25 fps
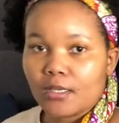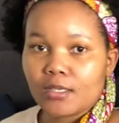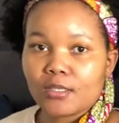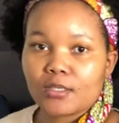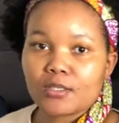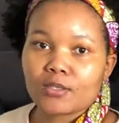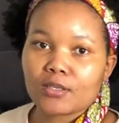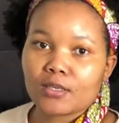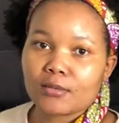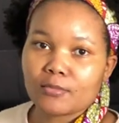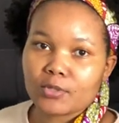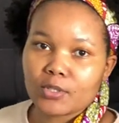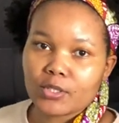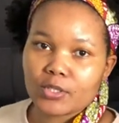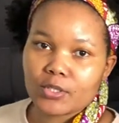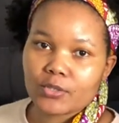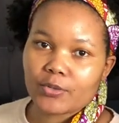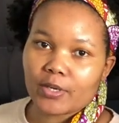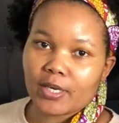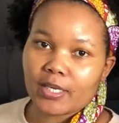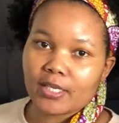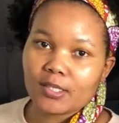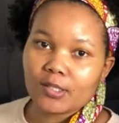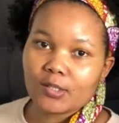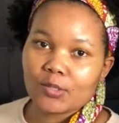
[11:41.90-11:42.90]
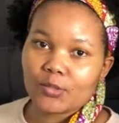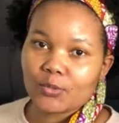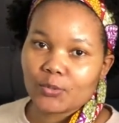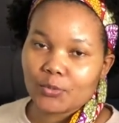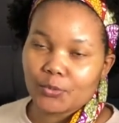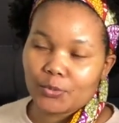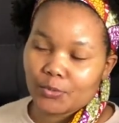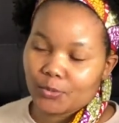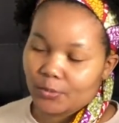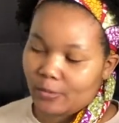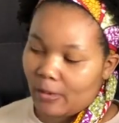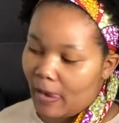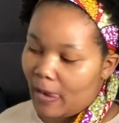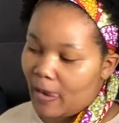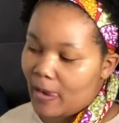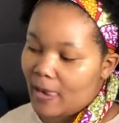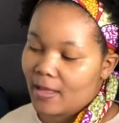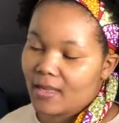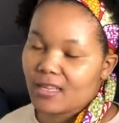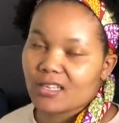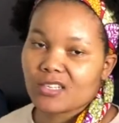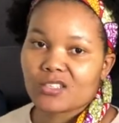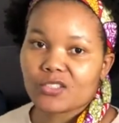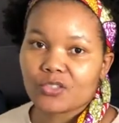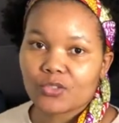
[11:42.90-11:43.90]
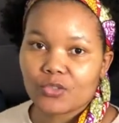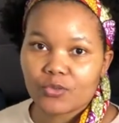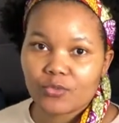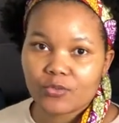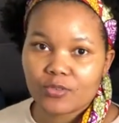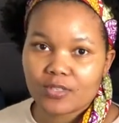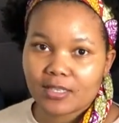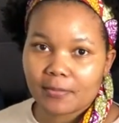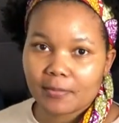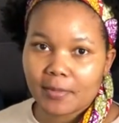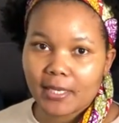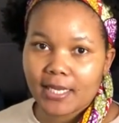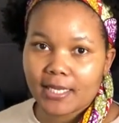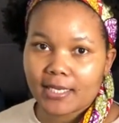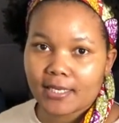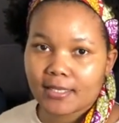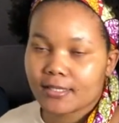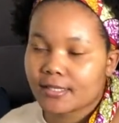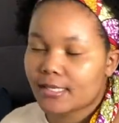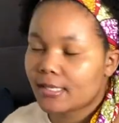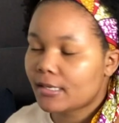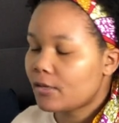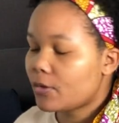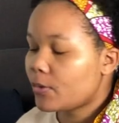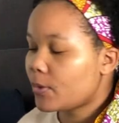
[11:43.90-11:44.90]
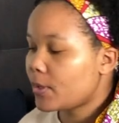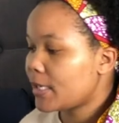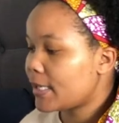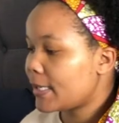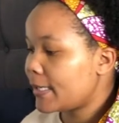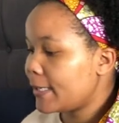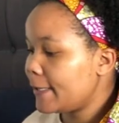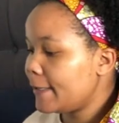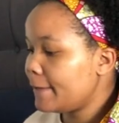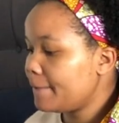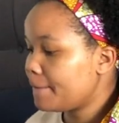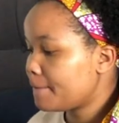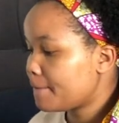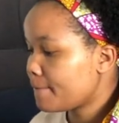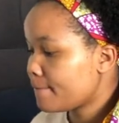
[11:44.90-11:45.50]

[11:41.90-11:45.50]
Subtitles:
So, I'm just trying to do some editing quickly.